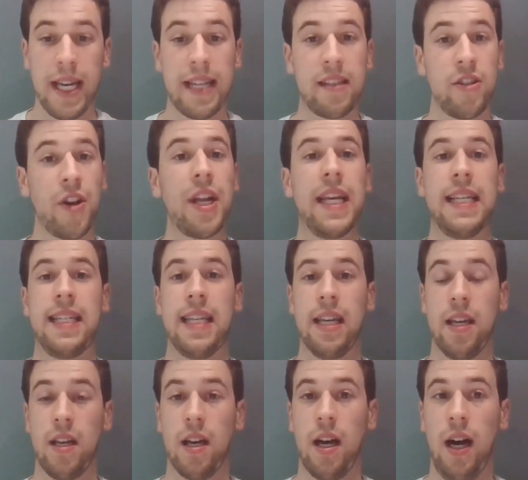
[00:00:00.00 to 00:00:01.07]
It's not
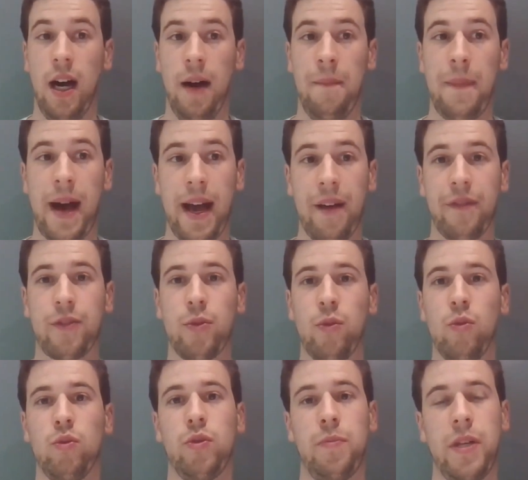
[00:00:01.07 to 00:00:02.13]
easy. I have
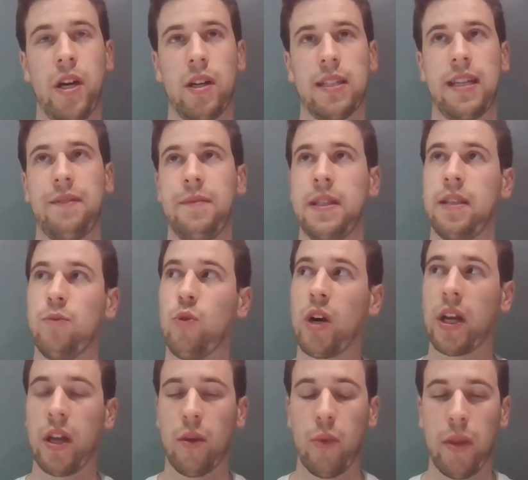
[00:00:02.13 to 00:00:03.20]
to be honest. I've been
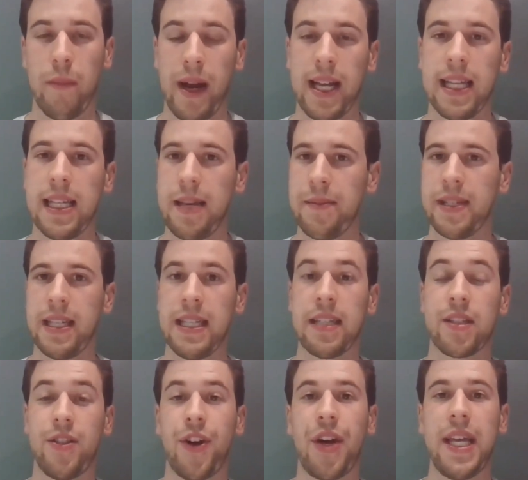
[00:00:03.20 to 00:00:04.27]
working with many teams, and
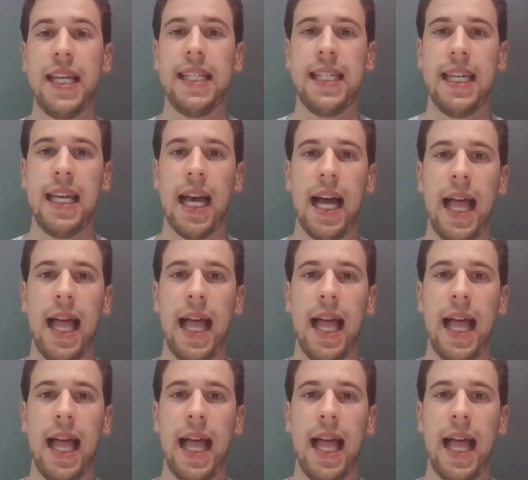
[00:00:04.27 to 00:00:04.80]
it's not easy.